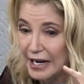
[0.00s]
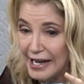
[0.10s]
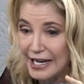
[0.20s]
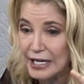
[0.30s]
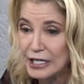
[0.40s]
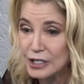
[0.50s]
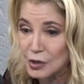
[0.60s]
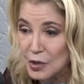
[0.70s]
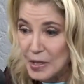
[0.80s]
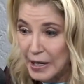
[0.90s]
80s,
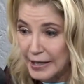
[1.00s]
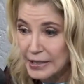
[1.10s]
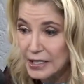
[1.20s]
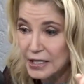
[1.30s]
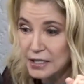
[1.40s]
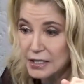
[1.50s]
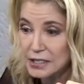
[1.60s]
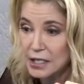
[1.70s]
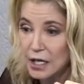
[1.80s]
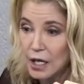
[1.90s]
or
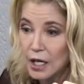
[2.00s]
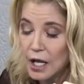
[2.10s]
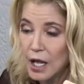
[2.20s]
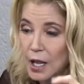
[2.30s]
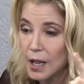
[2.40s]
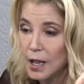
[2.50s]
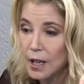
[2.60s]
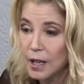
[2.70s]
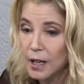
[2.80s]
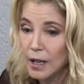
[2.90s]
90s,
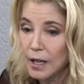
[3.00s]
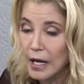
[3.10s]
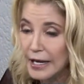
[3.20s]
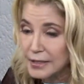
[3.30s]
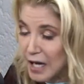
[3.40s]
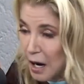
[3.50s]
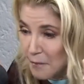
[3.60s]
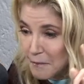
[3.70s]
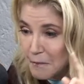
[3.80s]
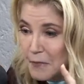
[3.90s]
it's a
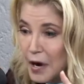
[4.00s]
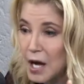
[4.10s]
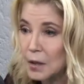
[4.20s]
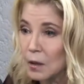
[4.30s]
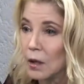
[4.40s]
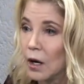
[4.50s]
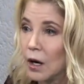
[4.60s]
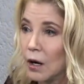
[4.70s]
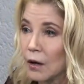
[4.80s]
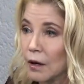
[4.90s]

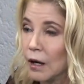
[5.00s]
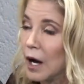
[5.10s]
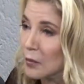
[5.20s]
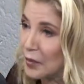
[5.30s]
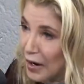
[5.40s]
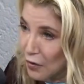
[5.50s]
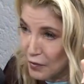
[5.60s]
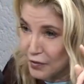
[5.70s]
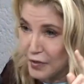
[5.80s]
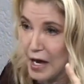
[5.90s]
monologue about
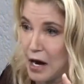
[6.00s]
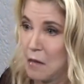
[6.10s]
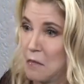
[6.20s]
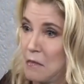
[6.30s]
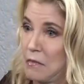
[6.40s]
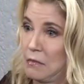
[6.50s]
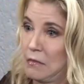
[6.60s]
them.